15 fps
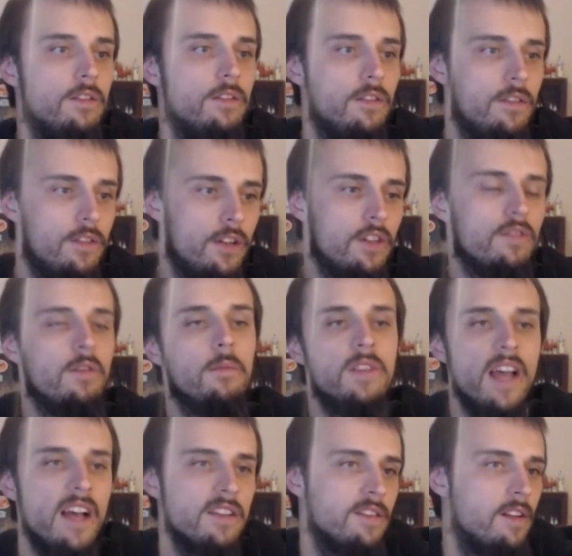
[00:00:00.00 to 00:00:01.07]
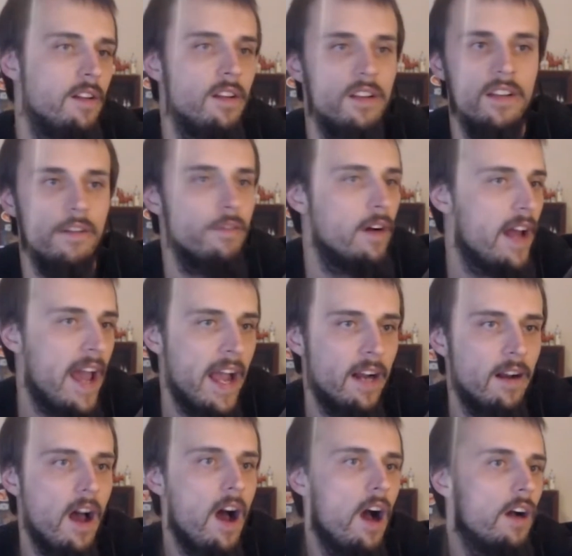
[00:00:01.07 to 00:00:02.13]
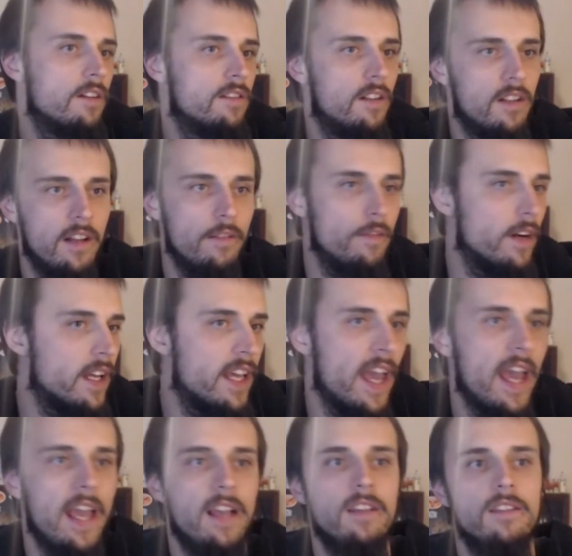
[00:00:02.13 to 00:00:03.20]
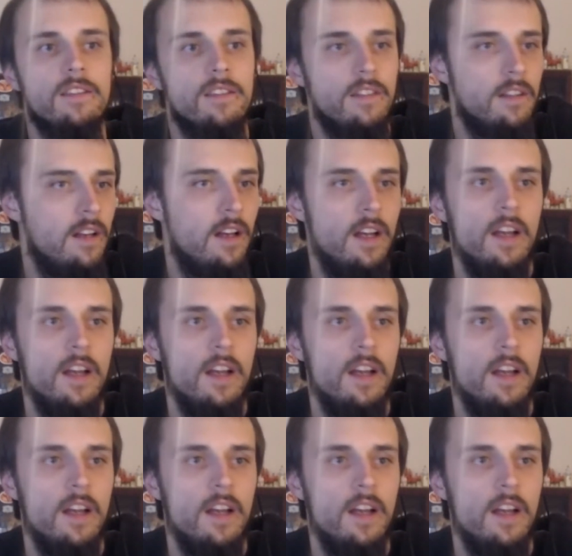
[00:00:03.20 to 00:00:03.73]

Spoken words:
just from testing the different eggnogs, the different cakes.